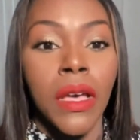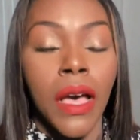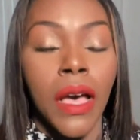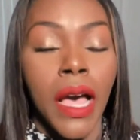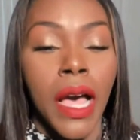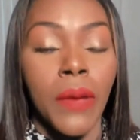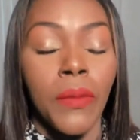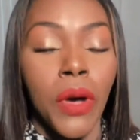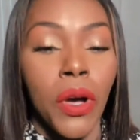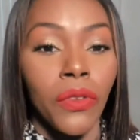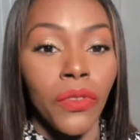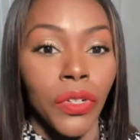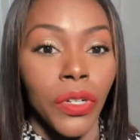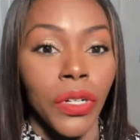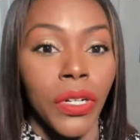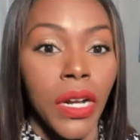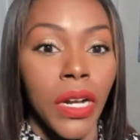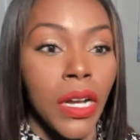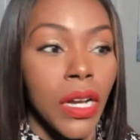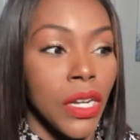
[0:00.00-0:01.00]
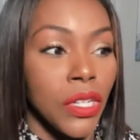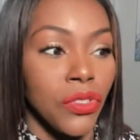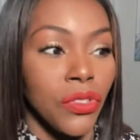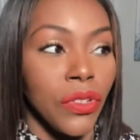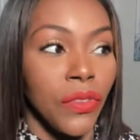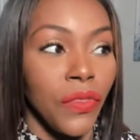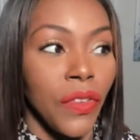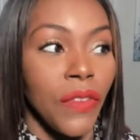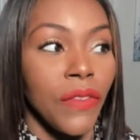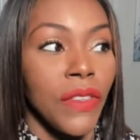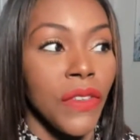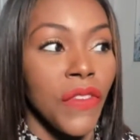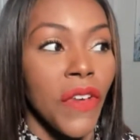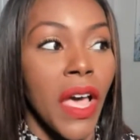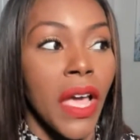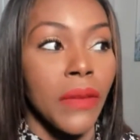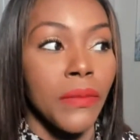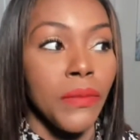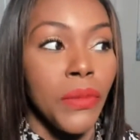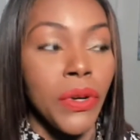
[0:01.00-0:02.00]
over
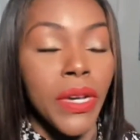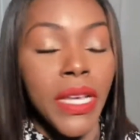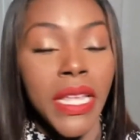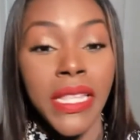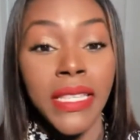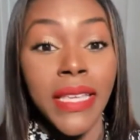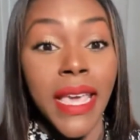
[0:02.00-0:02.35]
155 points.